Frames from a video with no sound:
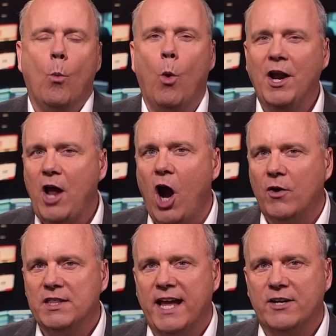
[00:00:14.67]
What
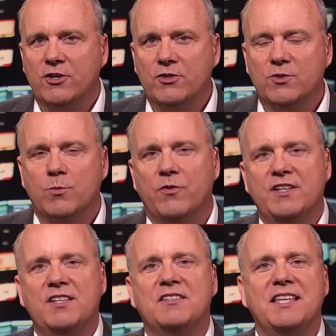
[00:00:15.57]
are electors? Well,
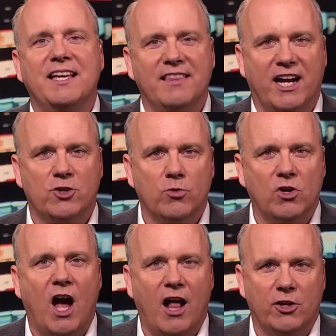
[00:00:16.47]
this is the
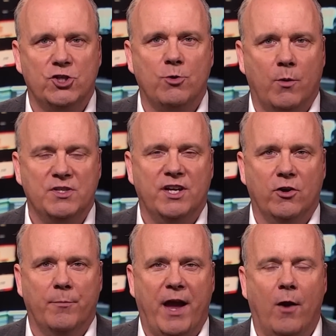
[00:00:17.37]
Electoral College you always
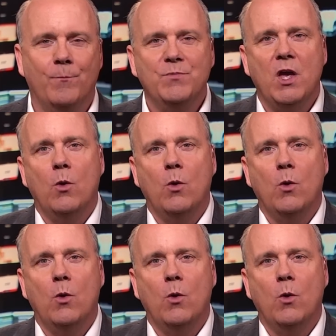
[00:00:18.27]
hear about.